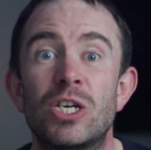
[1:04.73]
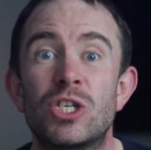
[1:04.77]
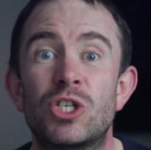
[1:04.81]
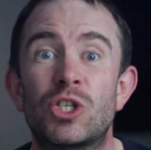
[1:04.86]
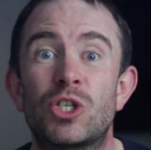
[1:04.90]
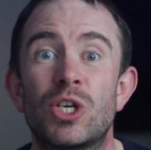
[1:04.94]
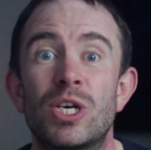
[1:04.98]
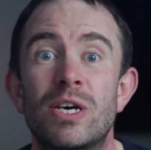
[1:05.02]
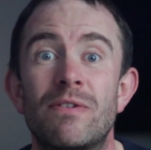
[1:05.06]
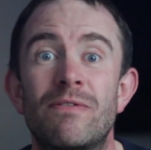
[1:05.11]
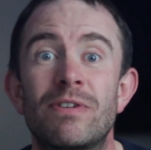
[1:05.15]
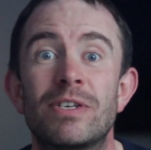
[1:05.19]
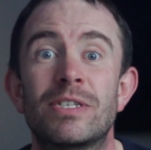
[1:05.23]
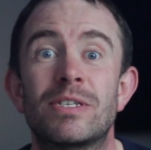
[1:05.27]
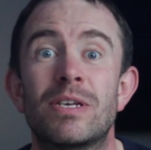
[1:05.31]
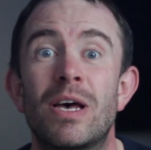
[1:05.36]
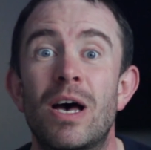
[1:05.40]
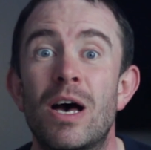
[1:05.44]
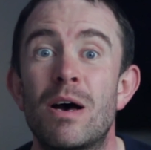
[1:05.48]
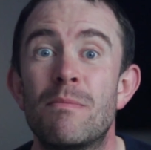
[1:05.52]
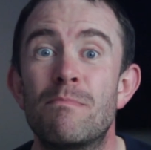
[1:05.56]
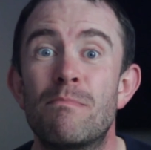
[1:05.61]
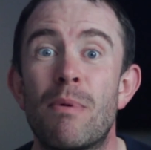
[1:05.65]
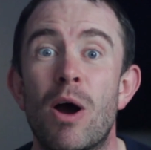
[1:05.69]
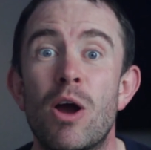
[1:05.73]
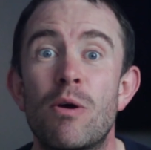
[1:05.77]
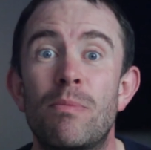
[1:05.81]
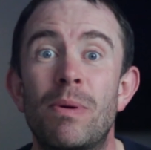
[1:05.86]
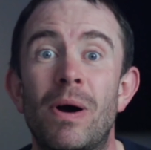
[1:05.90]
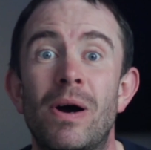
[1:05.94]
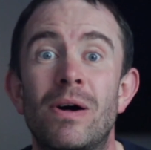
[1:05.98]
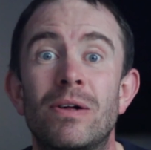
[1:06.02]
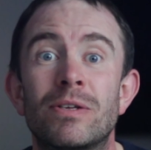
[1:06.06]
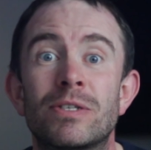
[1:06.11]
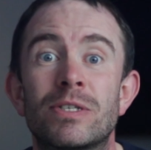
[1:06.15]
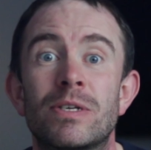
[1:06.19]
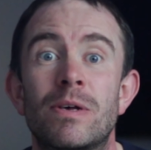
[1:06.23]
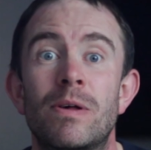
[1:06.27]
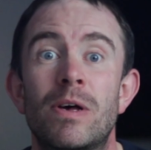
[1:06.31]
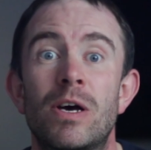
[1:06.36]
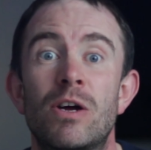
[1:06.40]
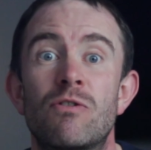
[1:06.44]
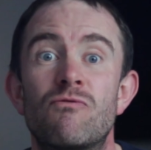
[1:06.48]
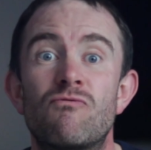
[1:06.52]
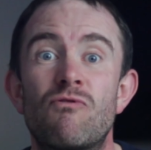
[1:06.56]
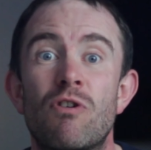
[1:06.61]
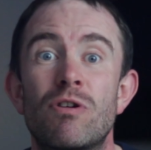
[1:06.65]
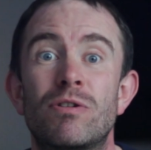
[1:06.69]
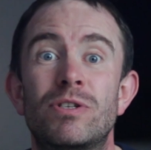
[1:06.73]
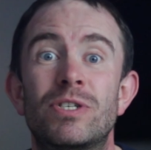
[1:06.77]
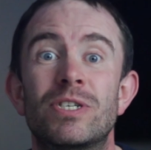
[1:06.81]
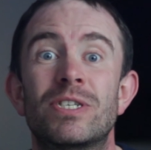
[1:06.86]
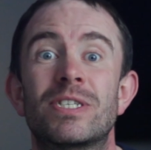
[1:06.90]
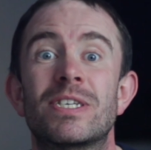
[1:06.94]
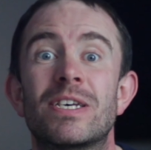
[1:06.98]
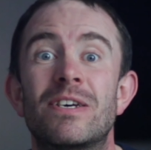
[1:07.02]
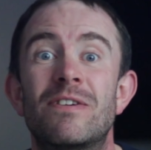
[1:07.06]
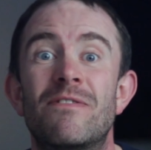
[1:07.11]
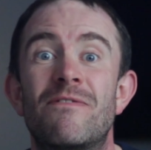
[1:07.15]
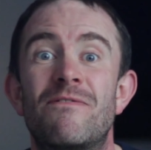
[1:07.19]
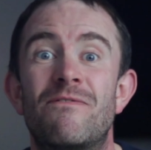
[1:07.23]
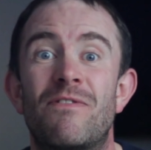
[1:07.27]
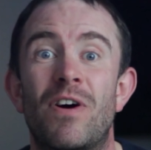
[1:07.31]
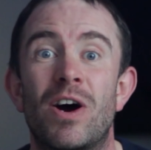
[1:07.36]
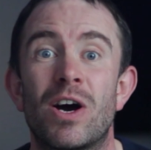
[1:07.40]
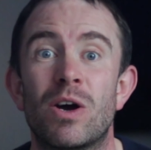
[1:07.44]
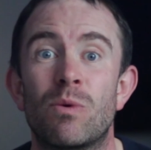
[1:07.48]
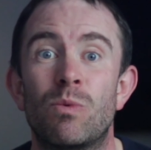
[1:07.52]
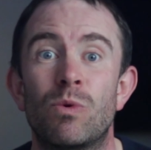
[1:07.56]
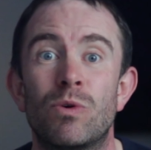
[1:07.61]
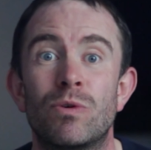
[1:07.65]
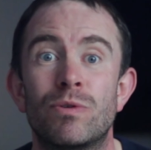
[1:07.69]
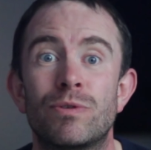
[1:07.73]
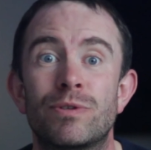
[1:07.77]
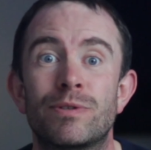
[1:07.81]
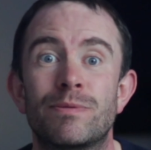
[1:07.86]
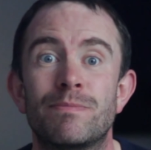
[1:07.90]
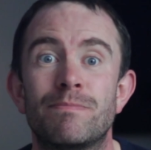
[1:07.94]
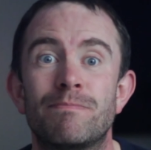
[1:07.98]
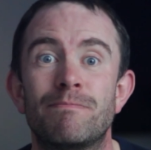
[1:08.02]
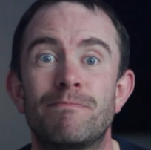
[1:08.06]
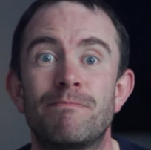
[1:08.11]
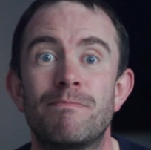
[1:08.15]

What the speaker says: servers, mobiles, routers and firewalls.